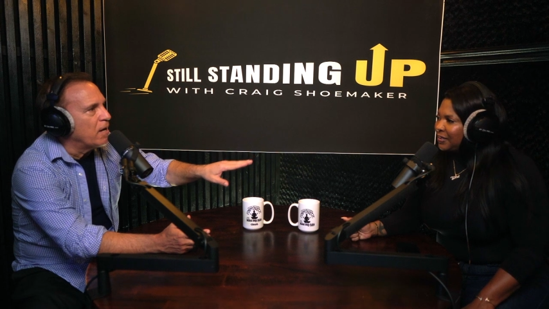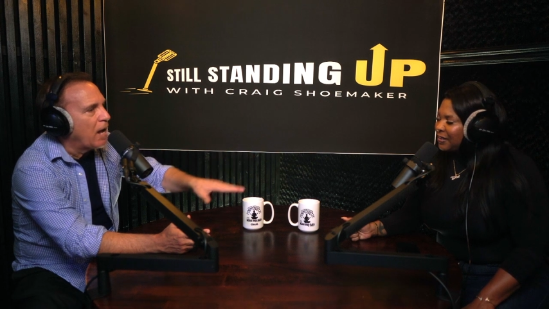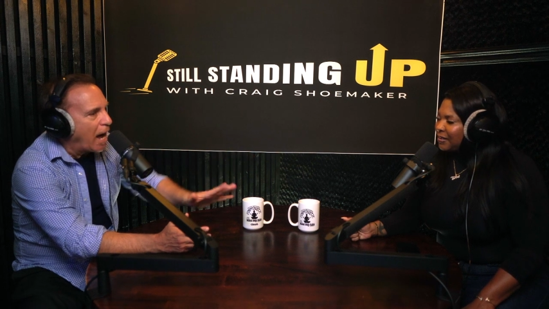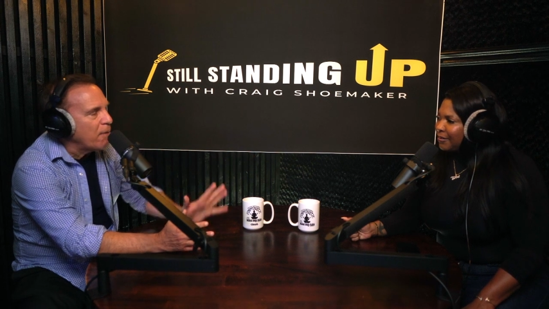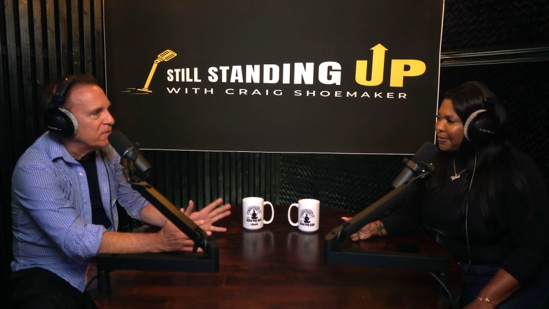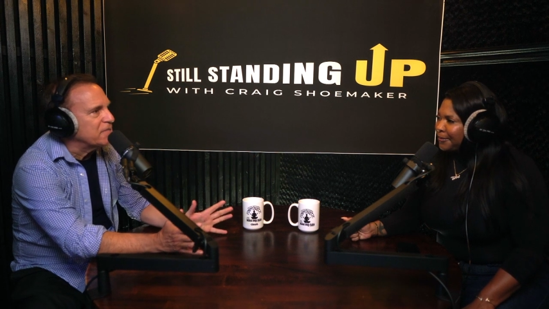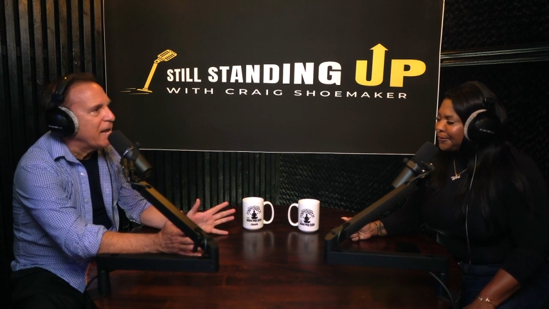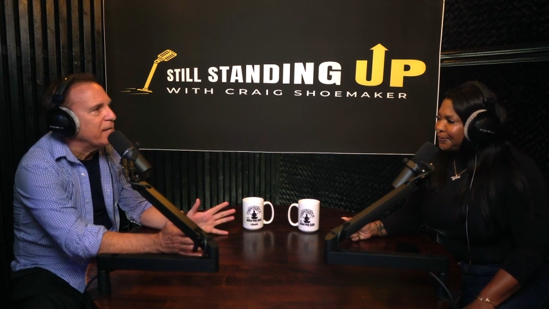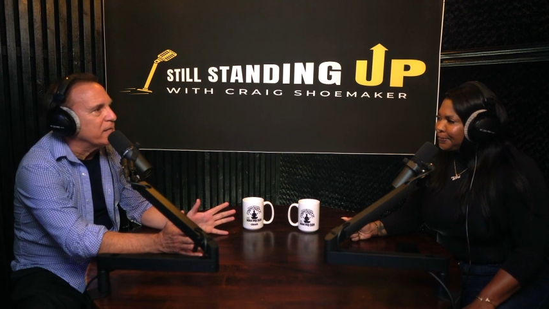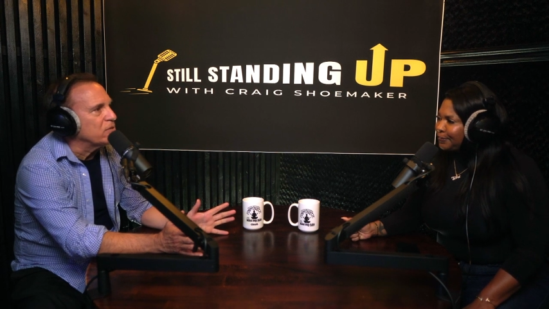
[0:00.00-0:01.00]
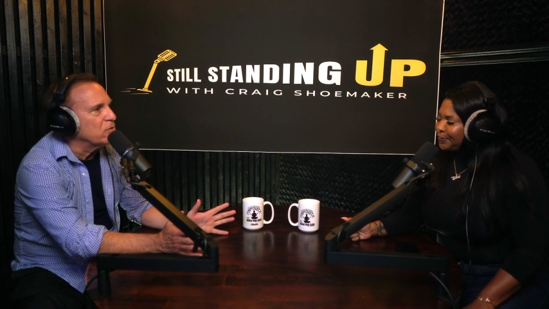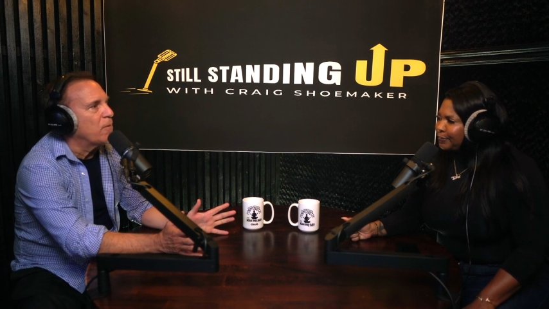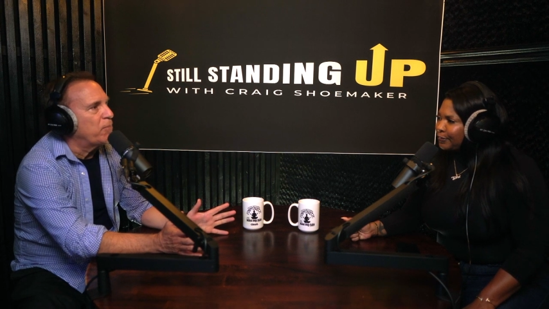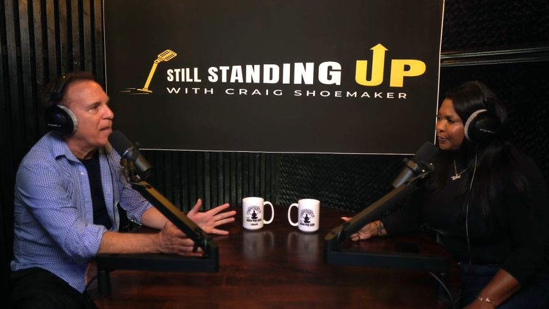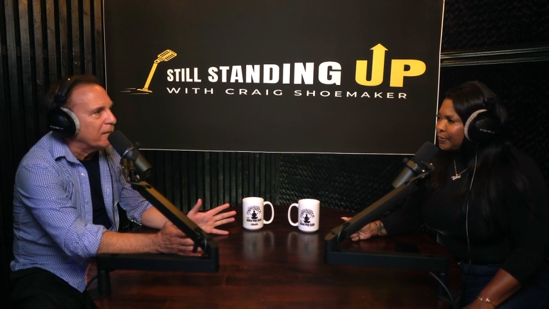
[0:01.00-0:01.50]
Speaker 1: I was taken to a
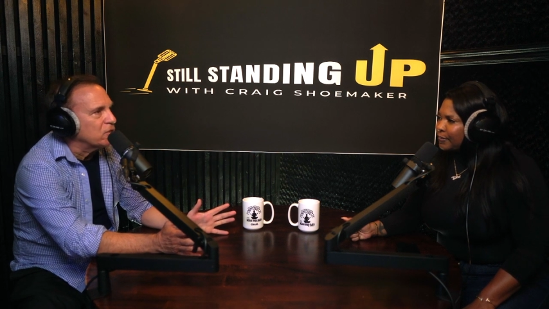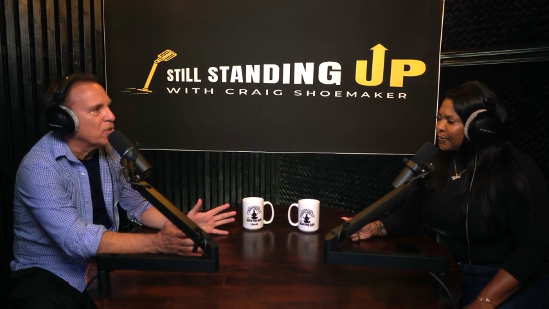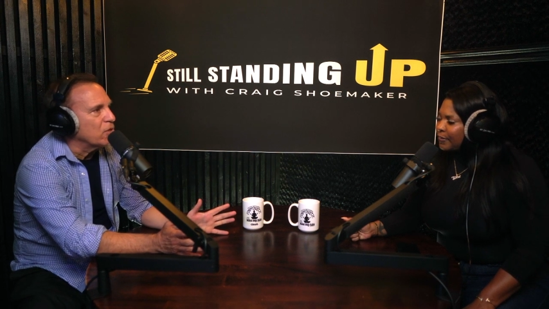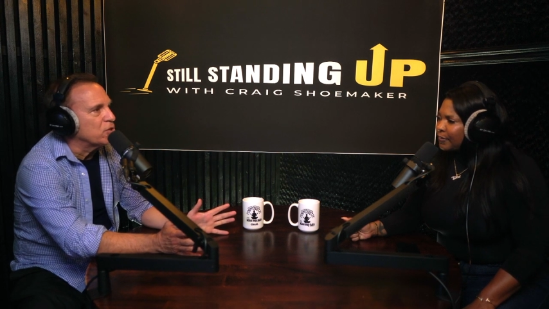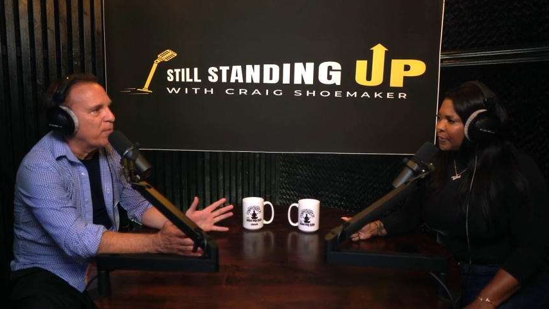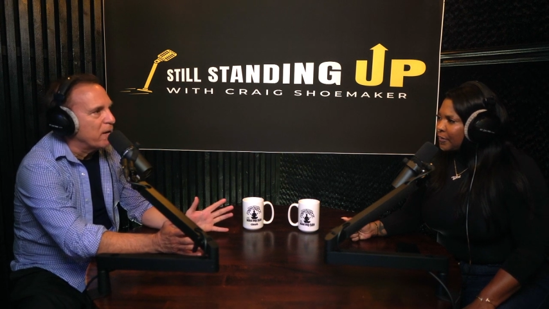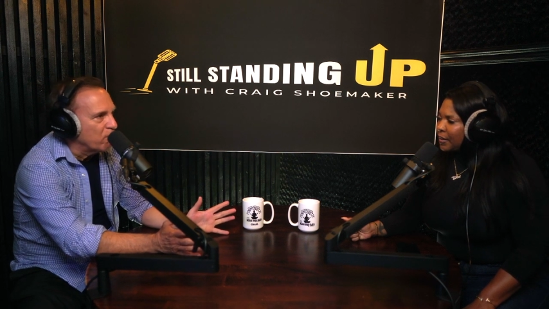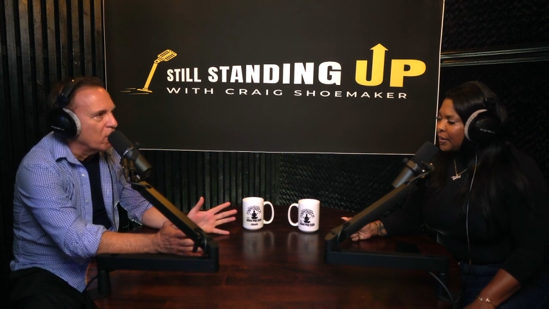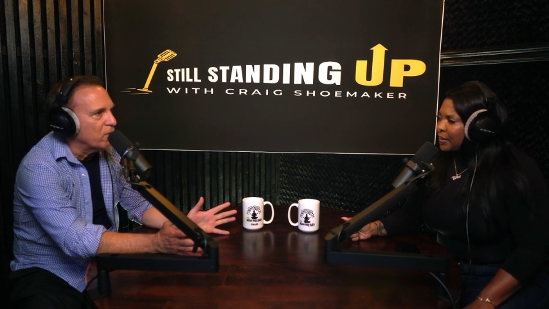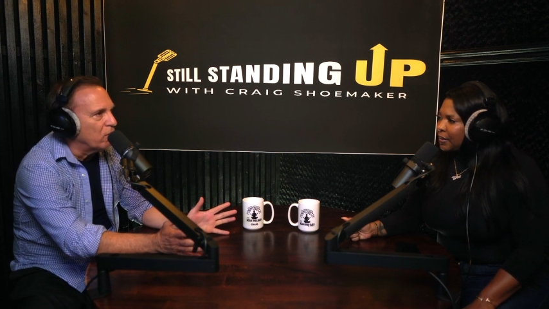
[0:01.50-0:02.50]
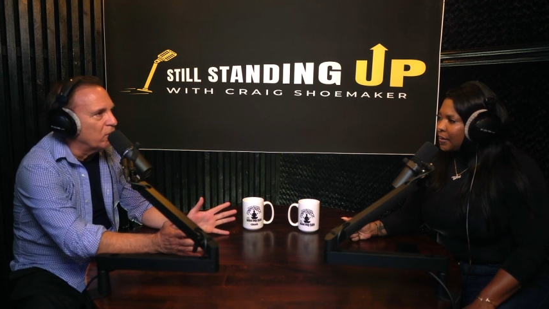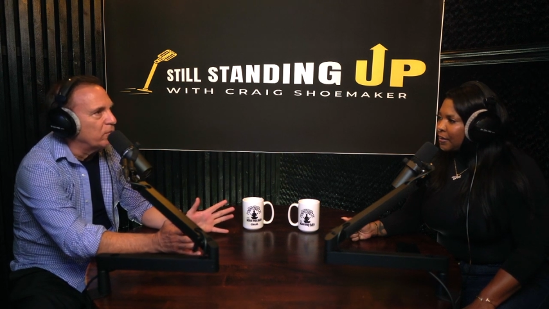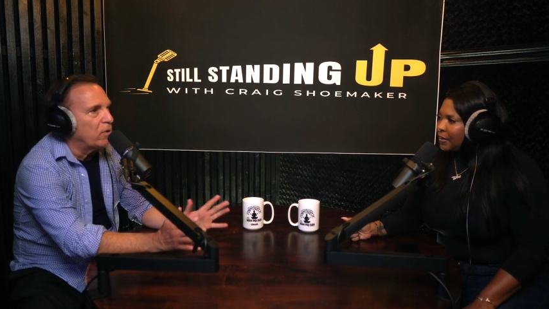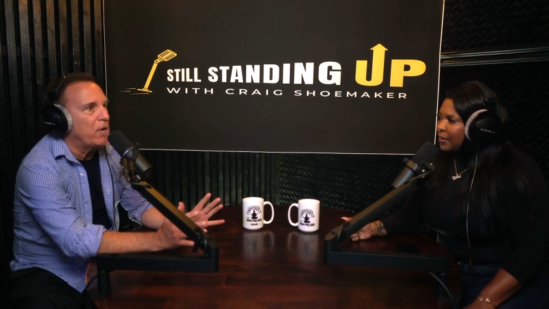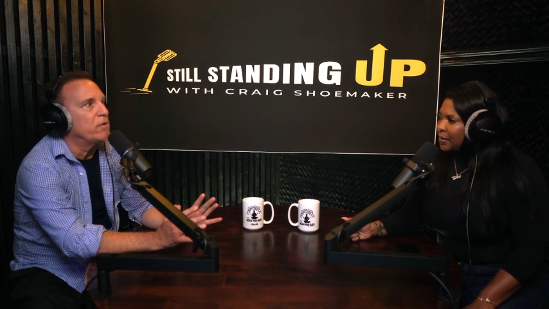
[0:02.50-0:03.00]
black church by Myrtle.
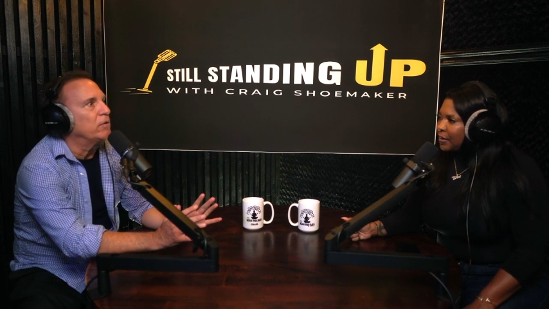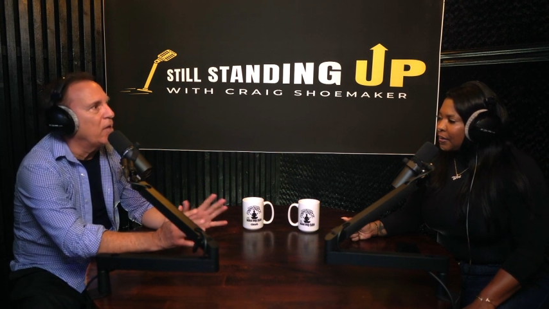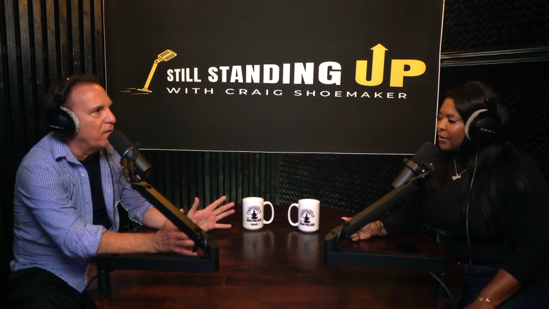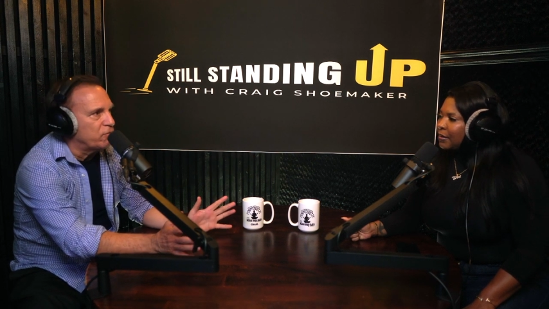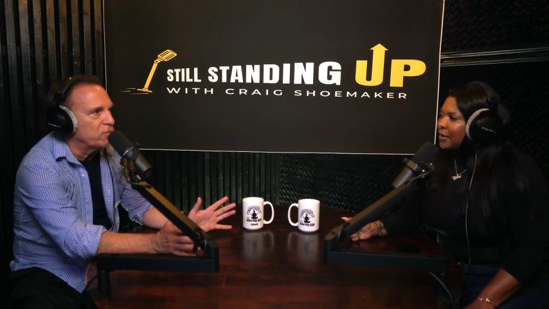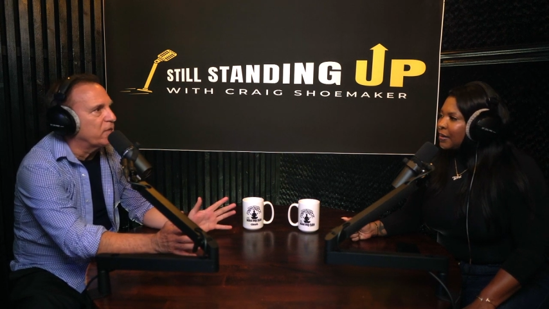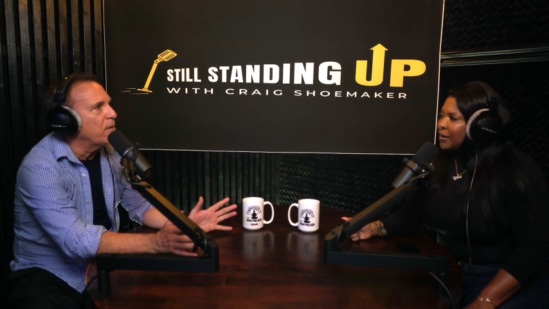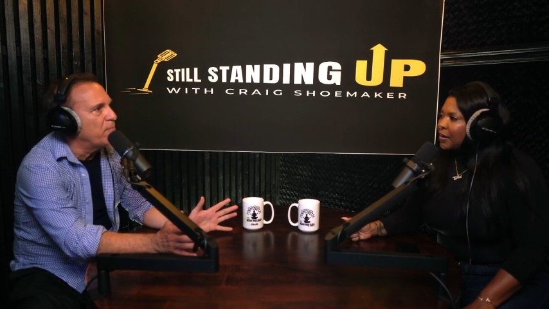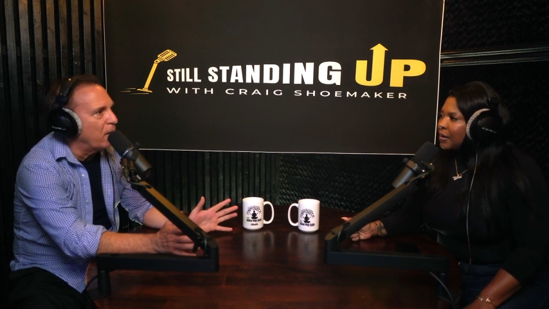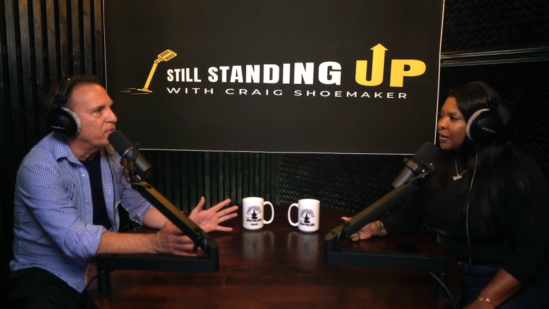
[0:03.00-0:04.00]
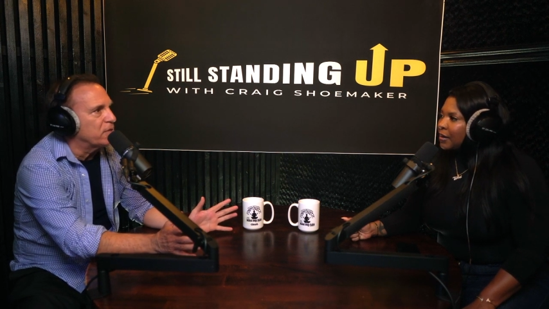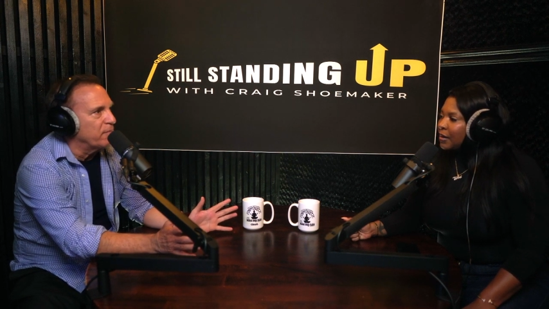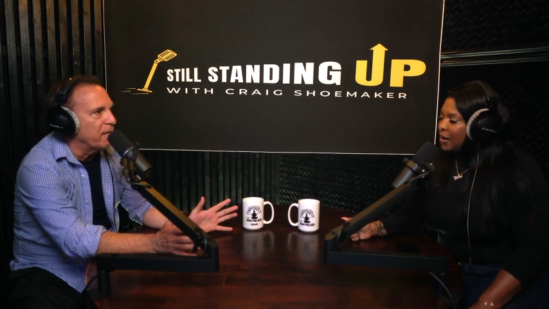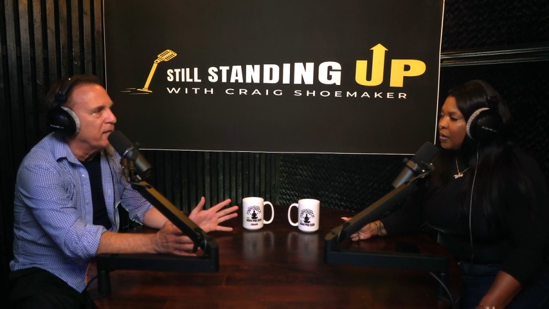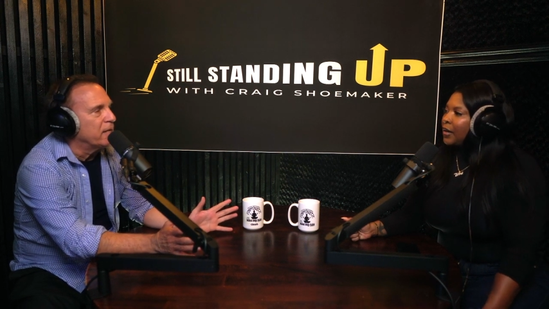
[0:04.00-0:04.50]
I love. She was like a mother to me.
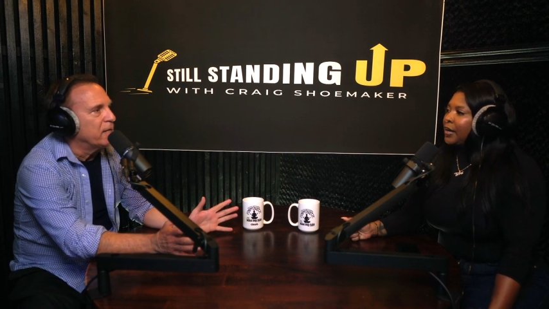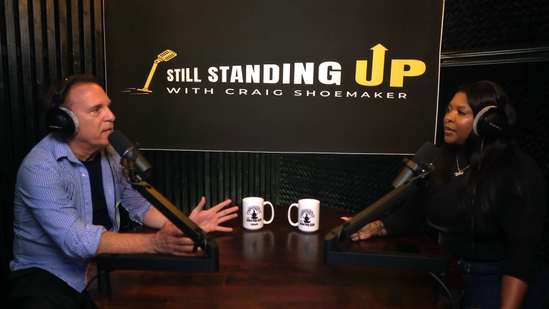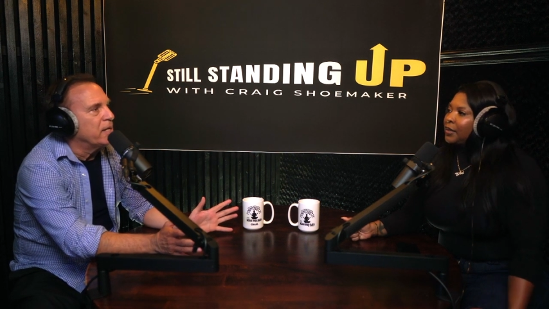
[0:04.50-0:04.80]
Okay